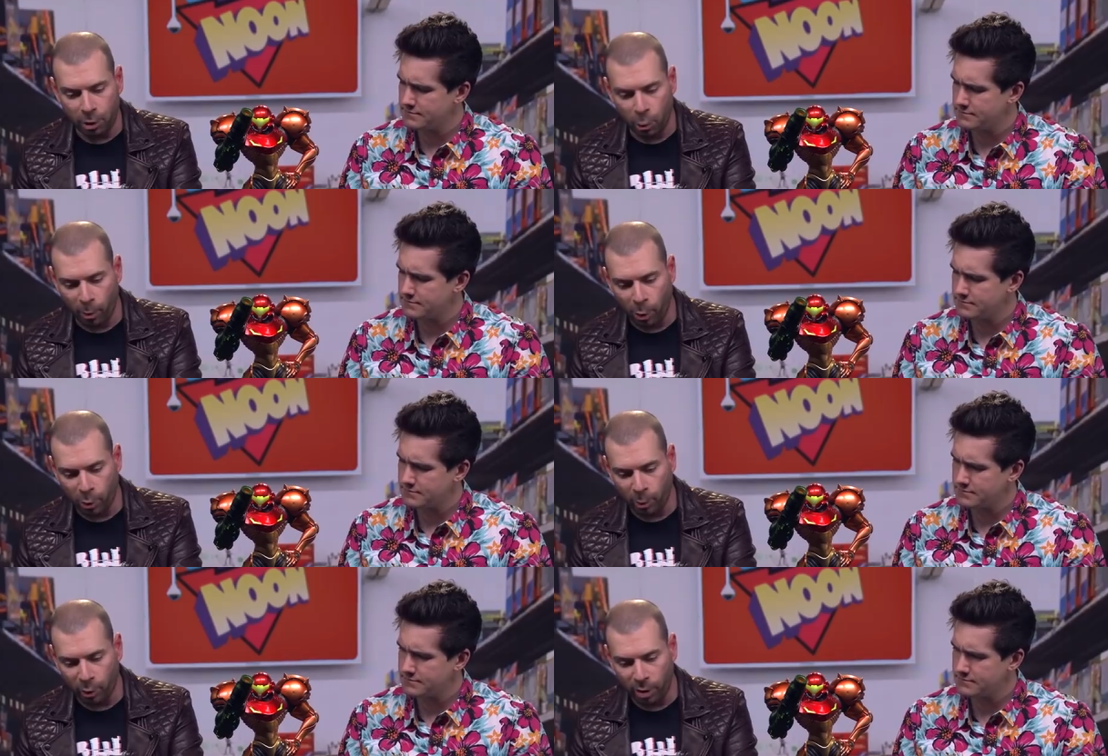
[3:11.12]

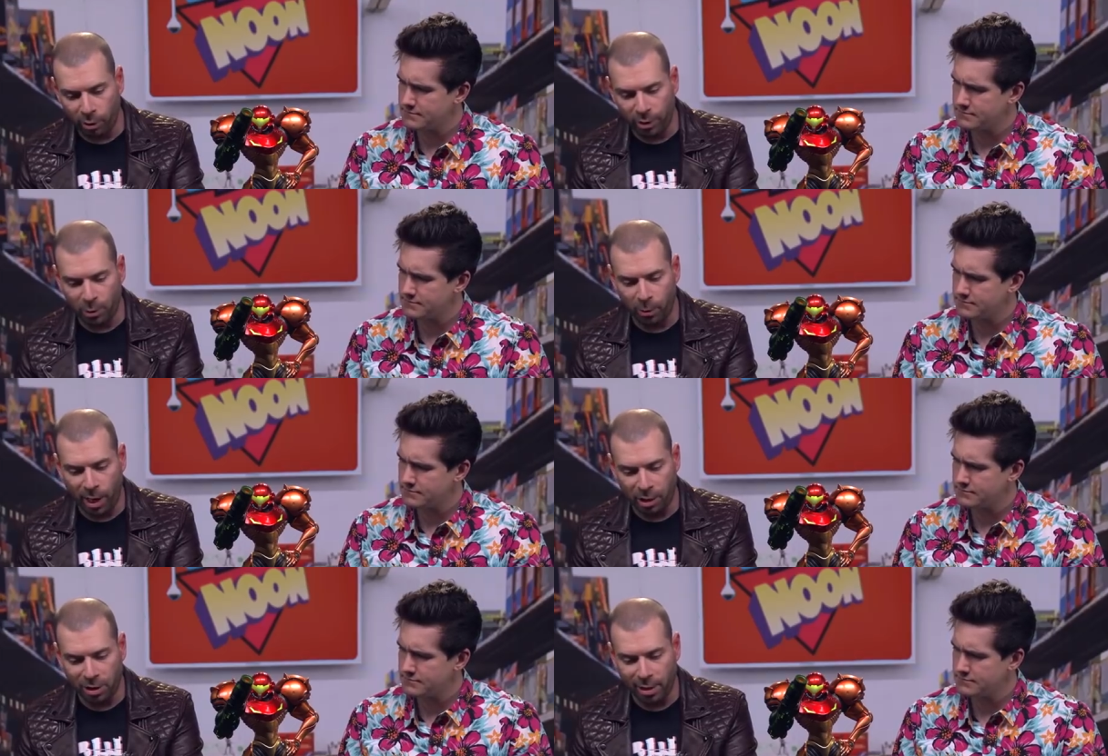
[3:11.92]
Speaker 1: superposable here. This one
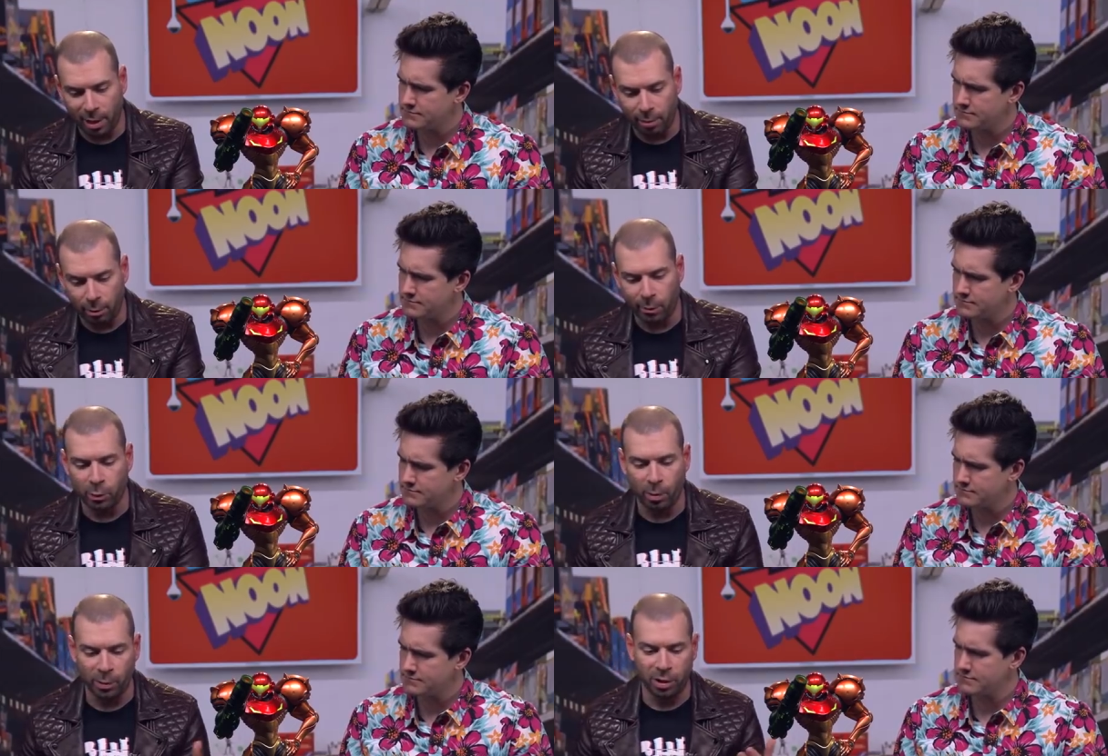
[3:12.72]
actually comes
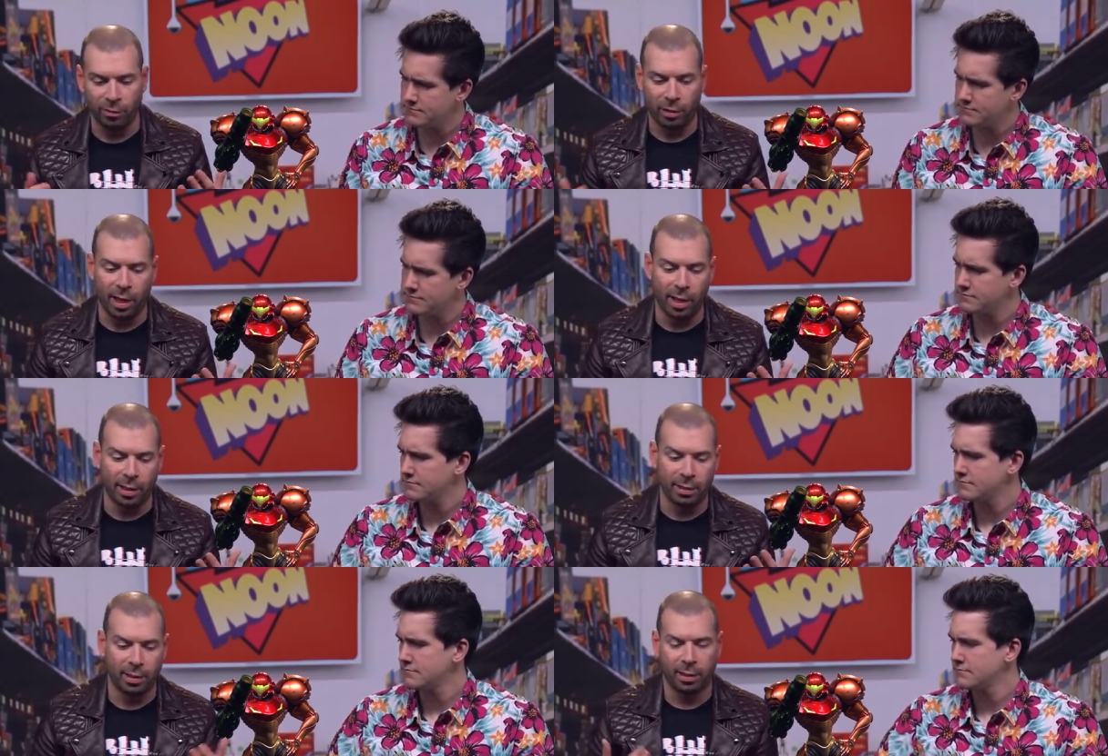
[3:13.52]
with a bunch of different
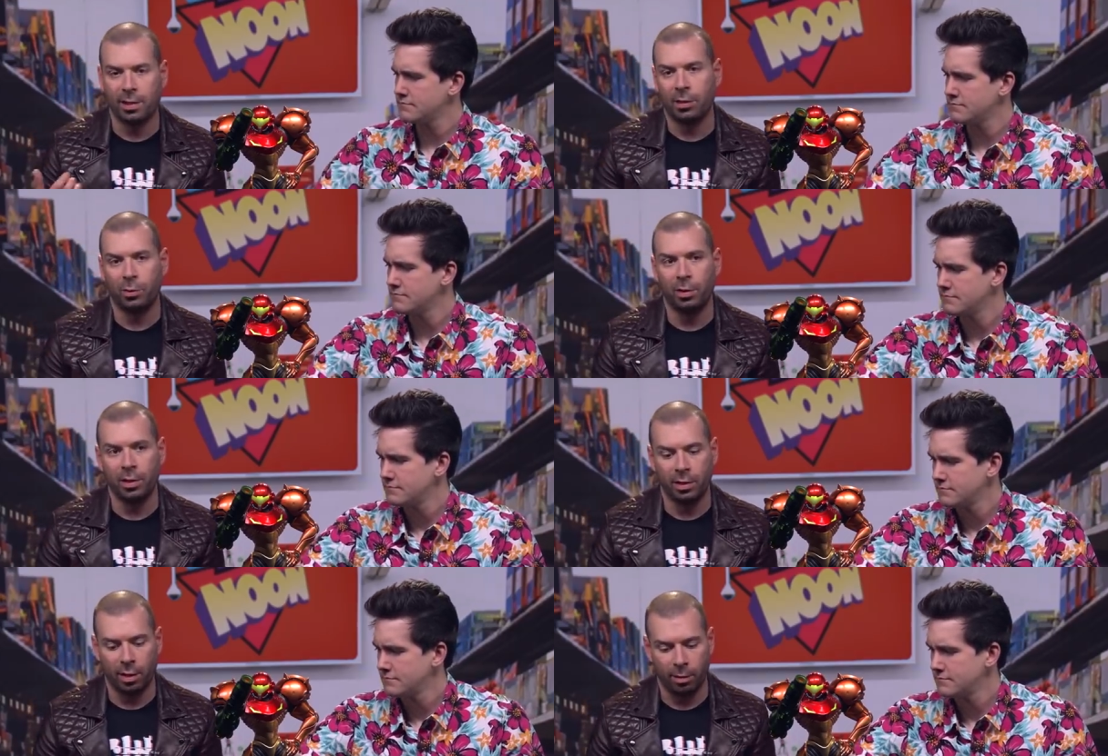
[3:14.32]
hands and
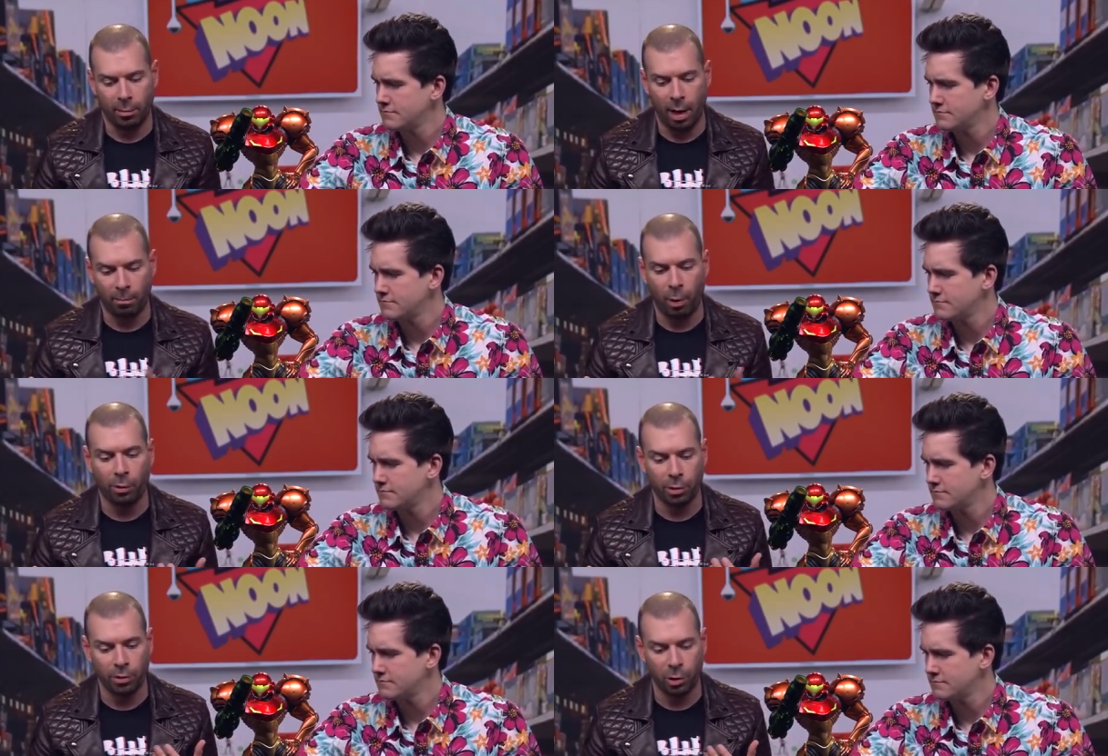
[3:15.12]
accessories and
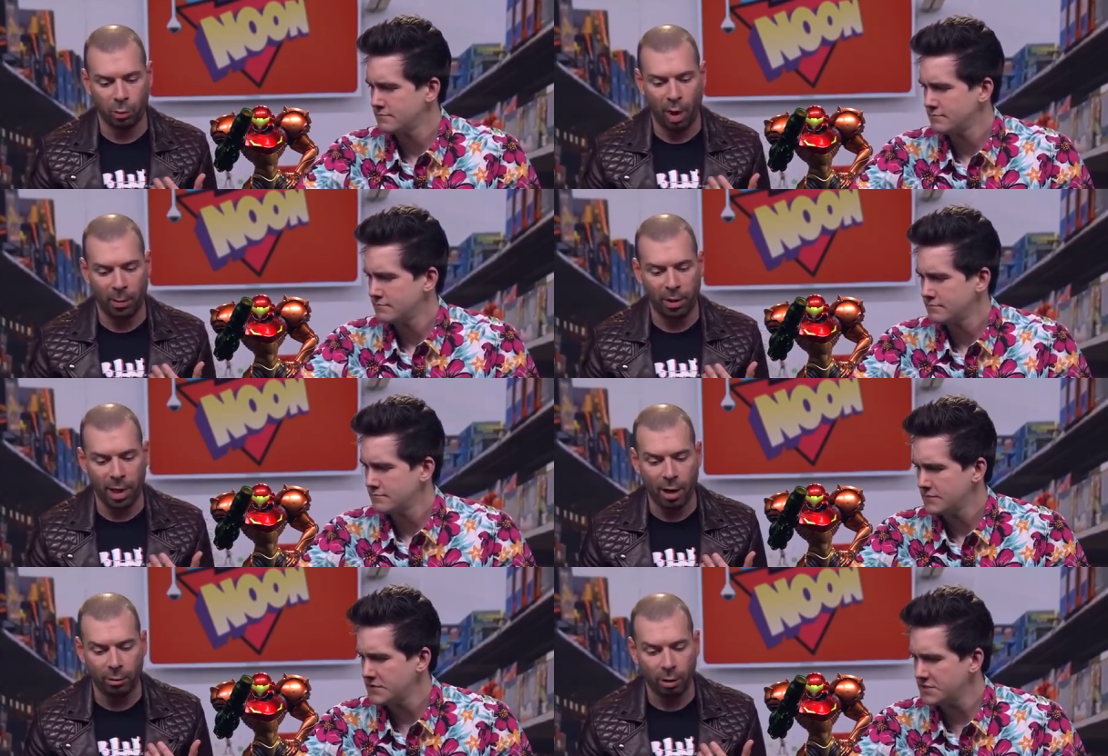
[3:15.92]
parts you can swap in and
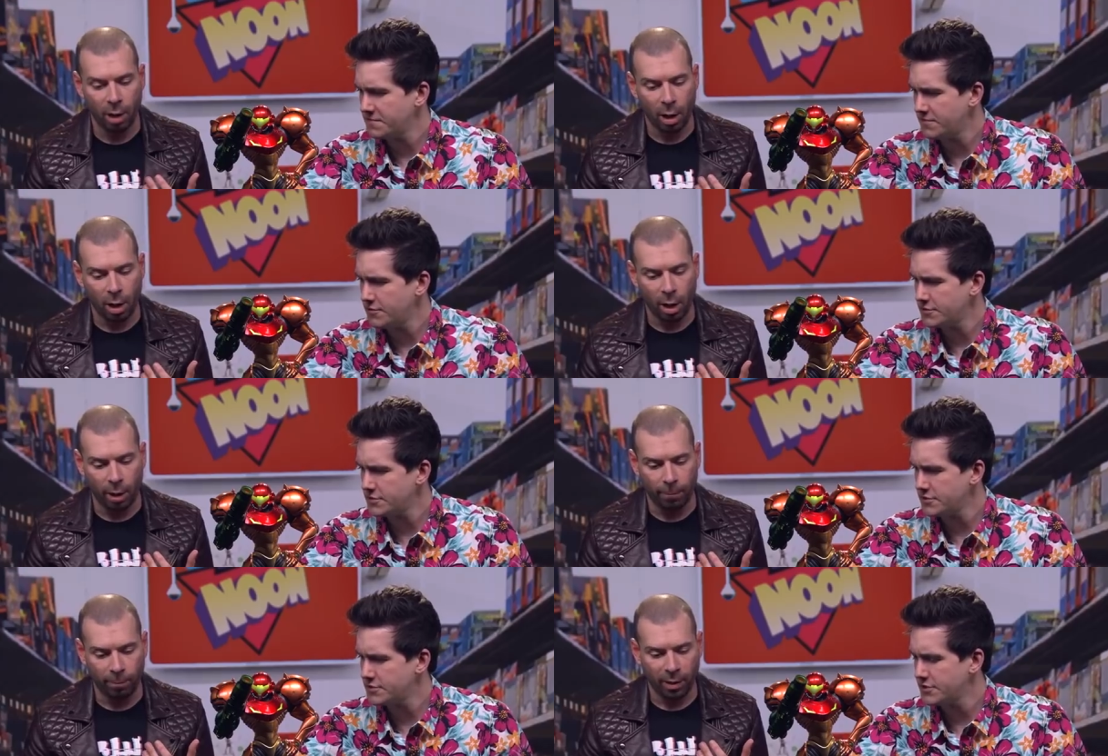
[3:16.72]
out.
Speaker 2: This is a few years
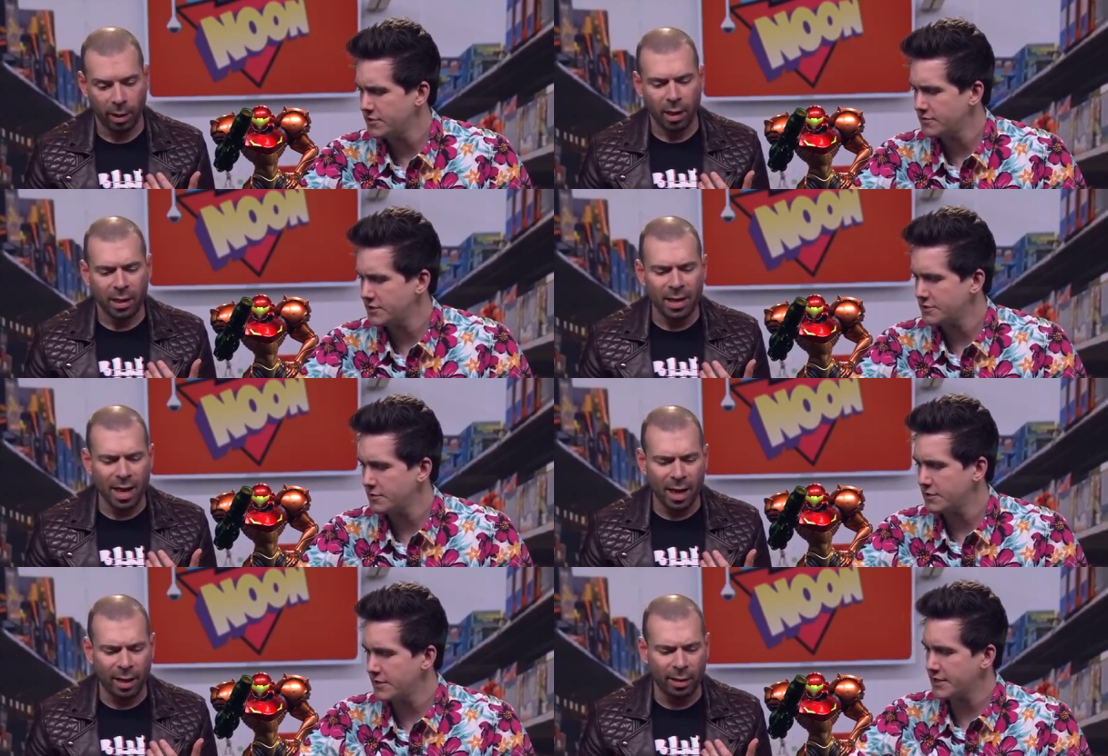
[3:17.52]
old too, and that's
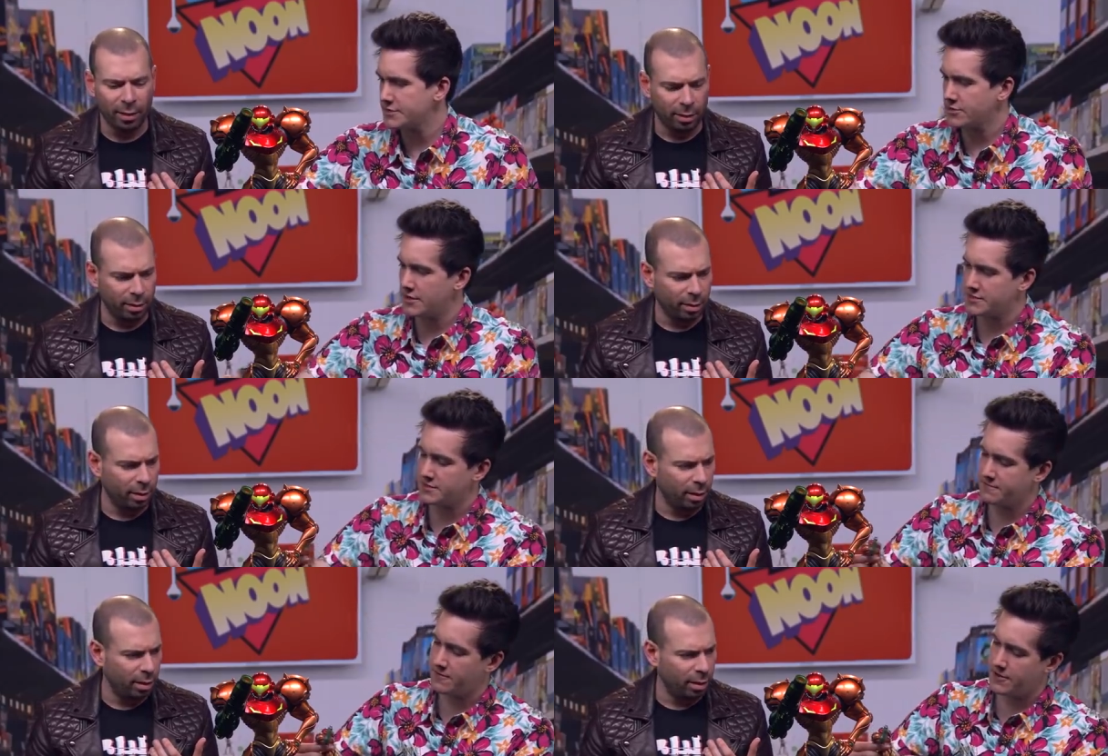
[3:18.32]
why the legs are
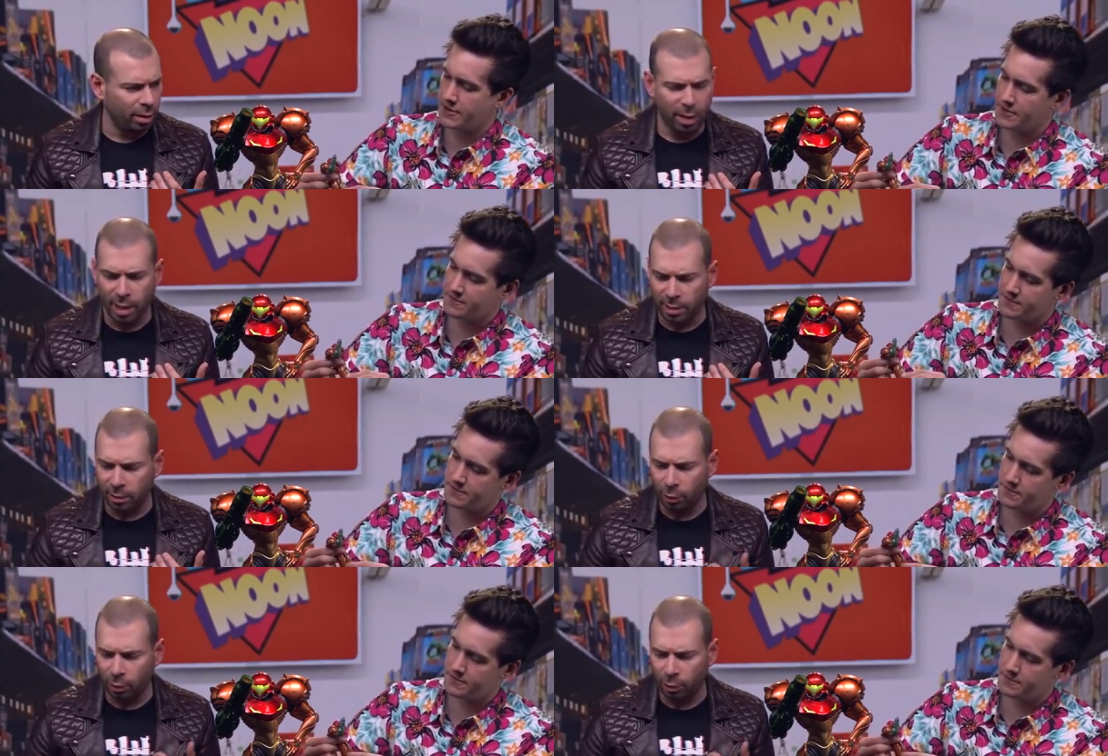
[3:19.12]
constantly falling off. Yeah, it's a